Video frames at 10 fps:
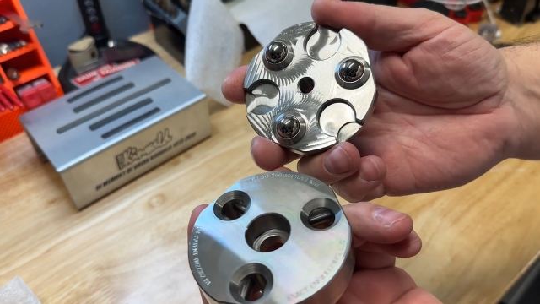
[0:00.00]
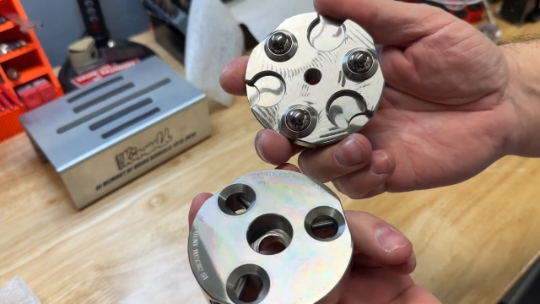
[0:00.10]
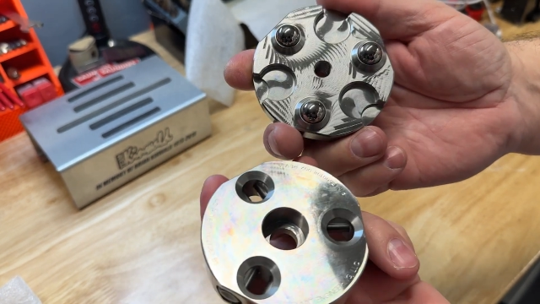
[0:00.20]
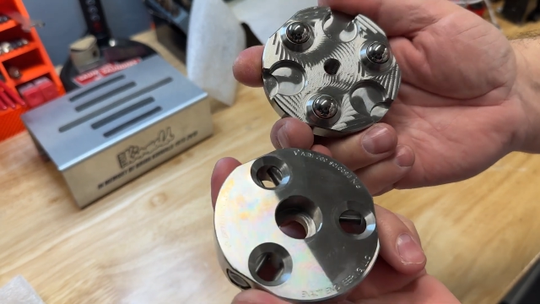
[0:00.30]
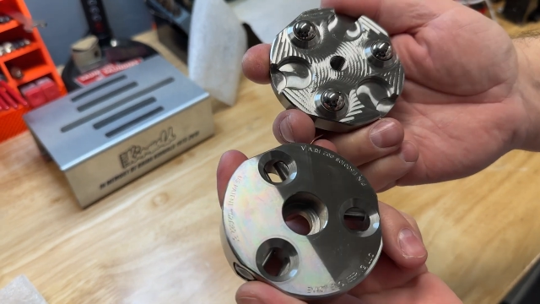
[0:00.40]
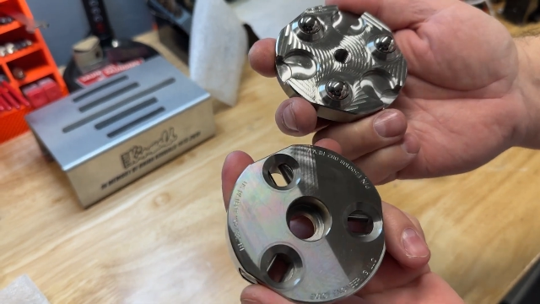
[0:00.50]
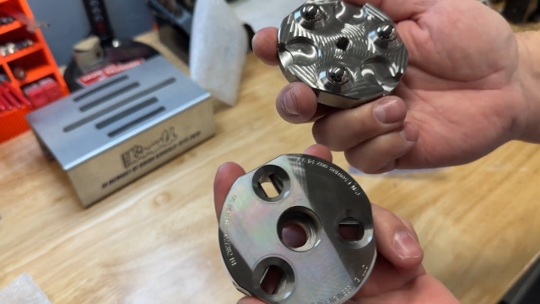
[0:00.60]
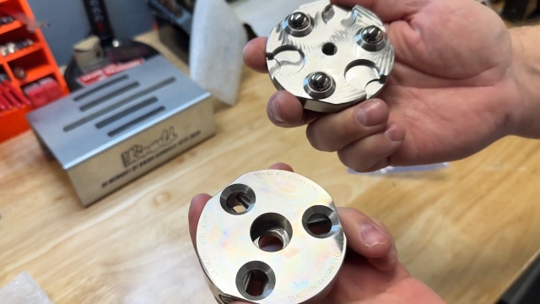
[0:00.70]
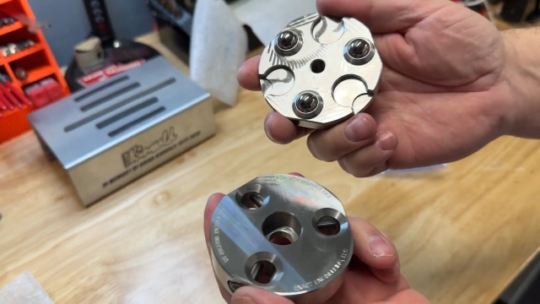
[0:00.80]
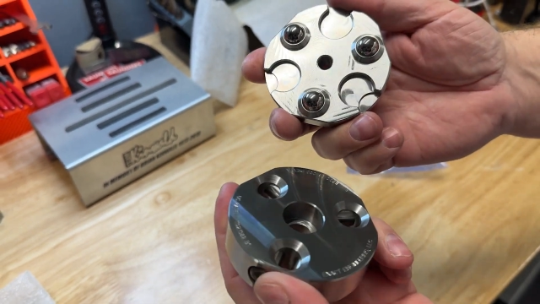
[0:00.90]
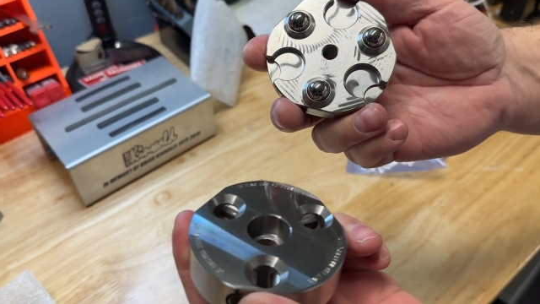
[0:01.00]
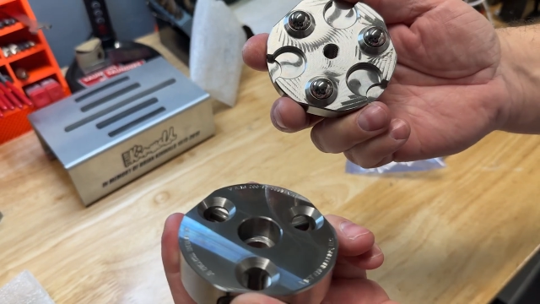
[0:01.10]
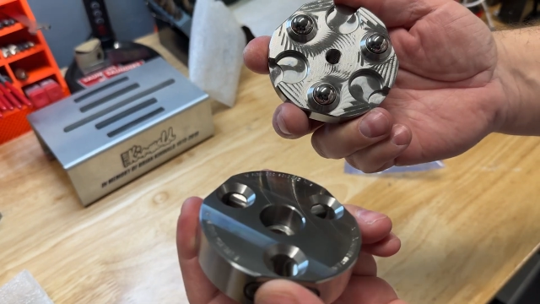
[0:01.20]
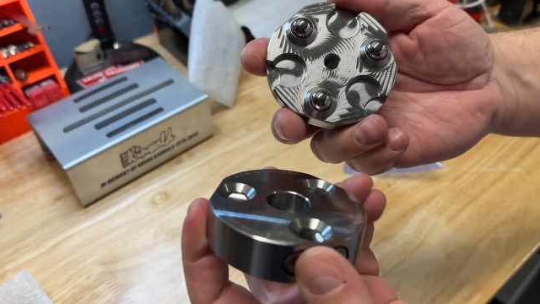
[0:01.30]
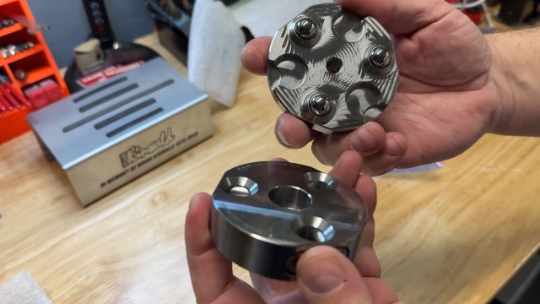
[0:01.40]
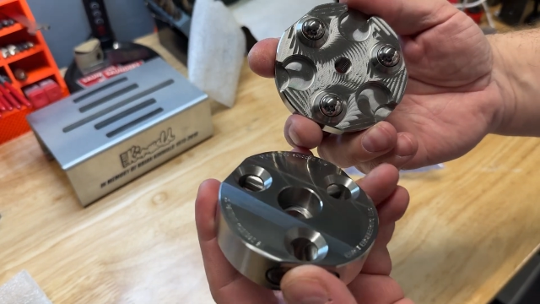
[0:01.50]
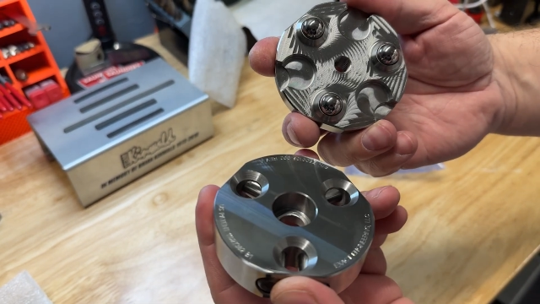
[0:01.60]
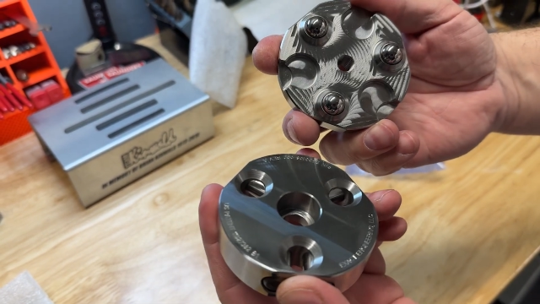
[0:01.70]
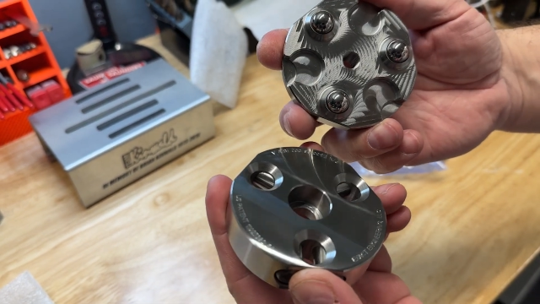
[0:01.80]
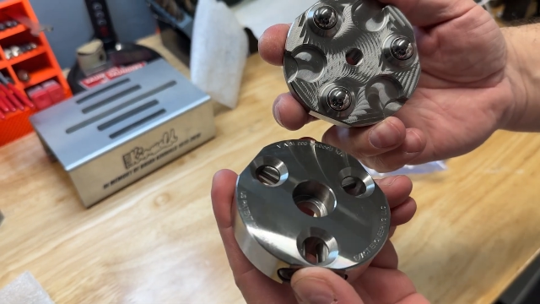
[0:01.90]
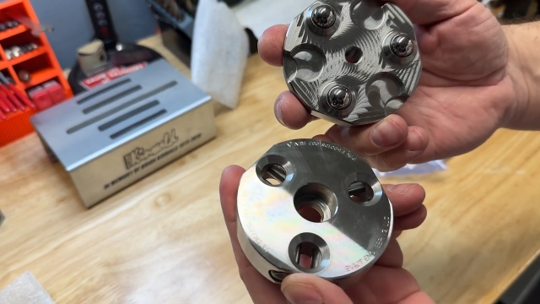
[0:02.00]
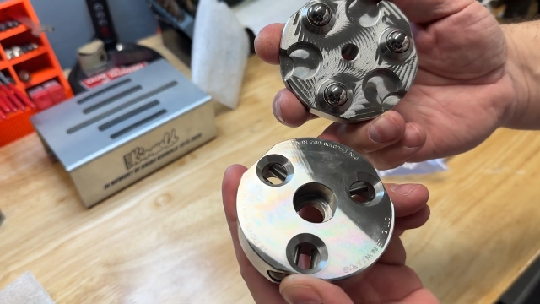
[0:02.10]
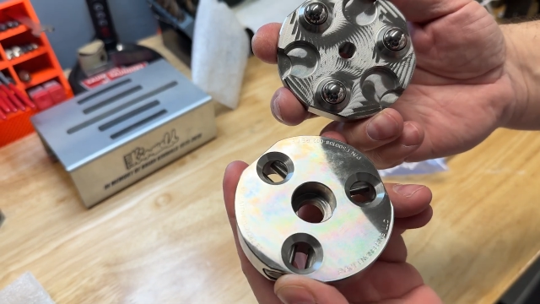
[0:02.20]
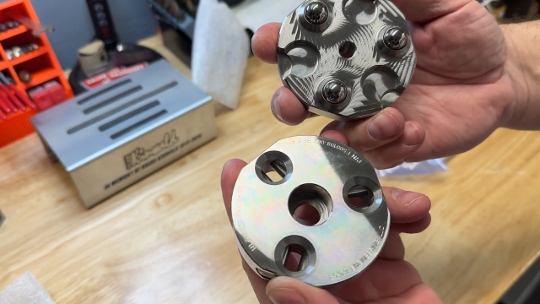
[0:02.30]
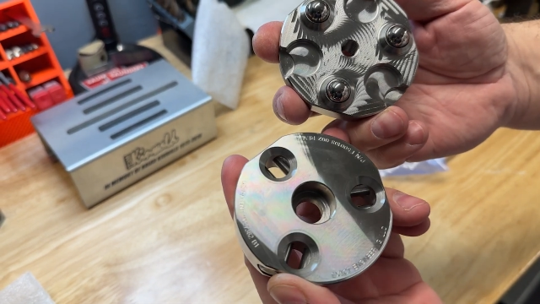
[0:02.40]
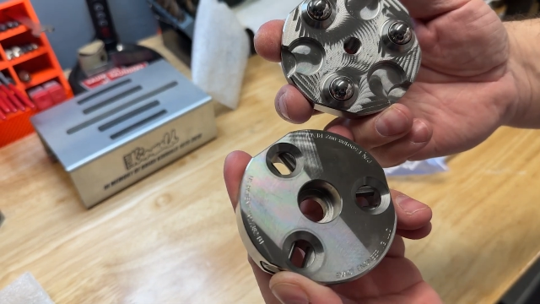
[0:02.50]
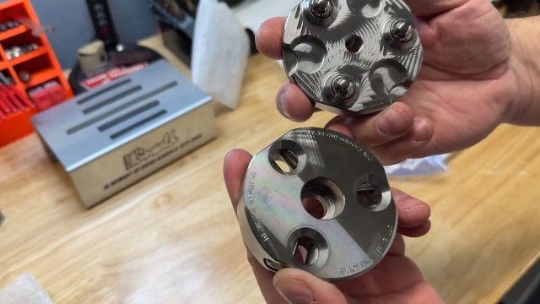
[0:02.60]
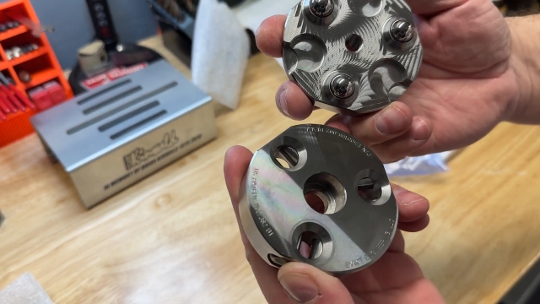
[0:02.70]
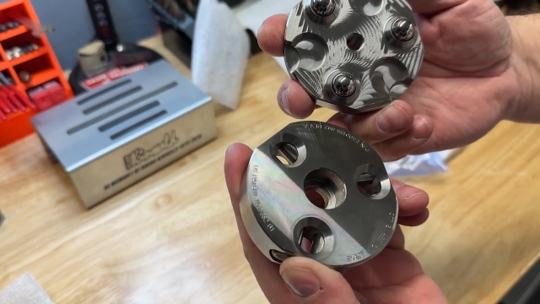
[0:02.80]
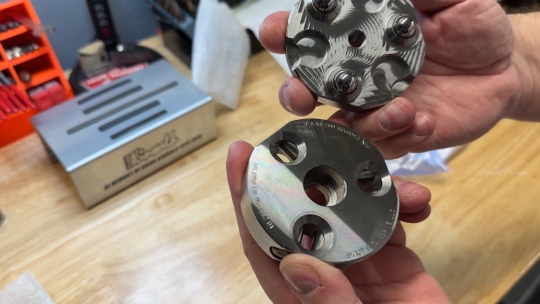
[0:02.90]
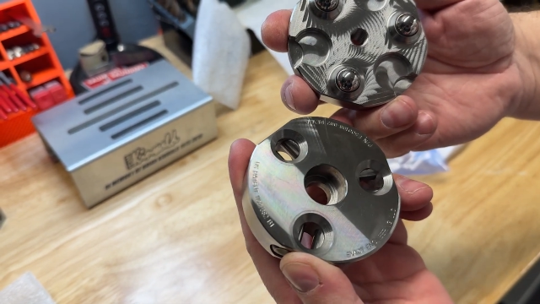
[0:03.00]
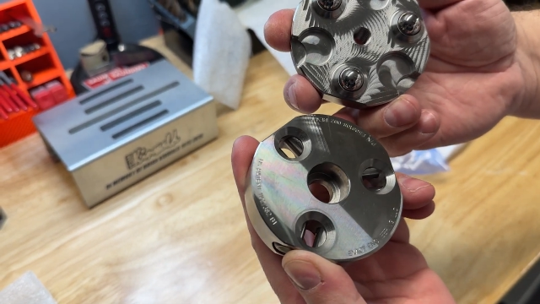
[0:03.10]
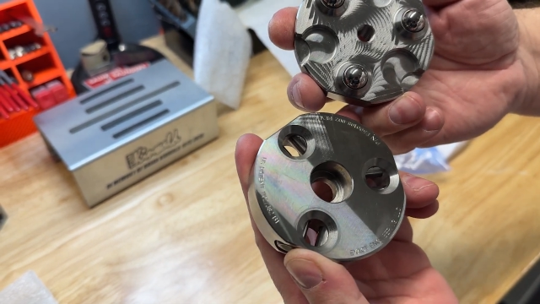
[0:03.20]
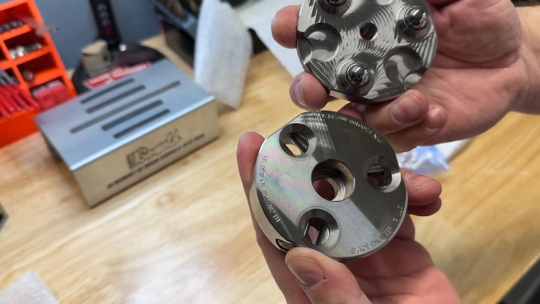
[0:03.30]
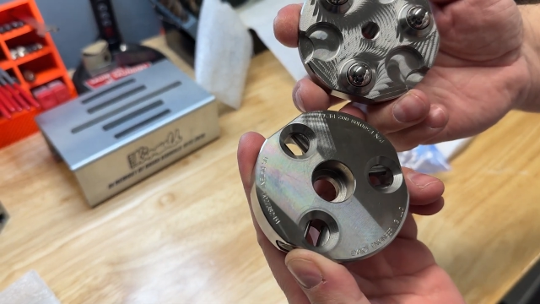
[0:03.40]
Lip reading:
Nobody's mouth can be seen.